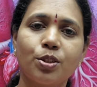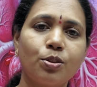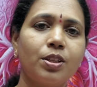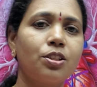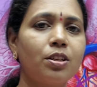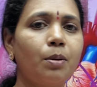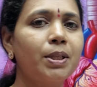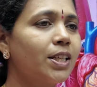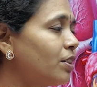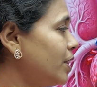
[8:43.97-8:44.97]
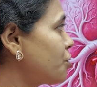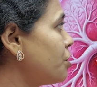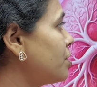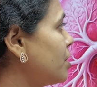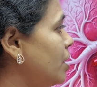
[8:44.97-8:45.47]
So such a double circulation
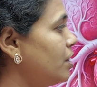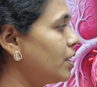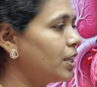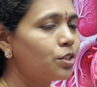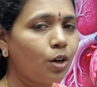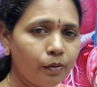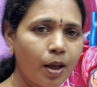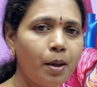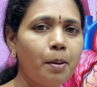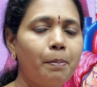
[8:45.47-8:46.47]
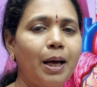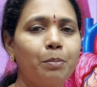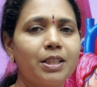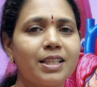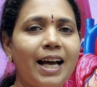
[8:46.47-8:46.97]
is seen in the case of
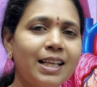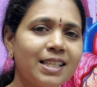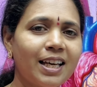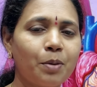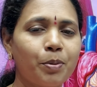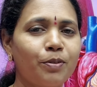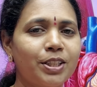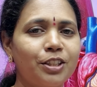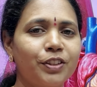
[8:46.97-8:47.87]
mammals, as they are provided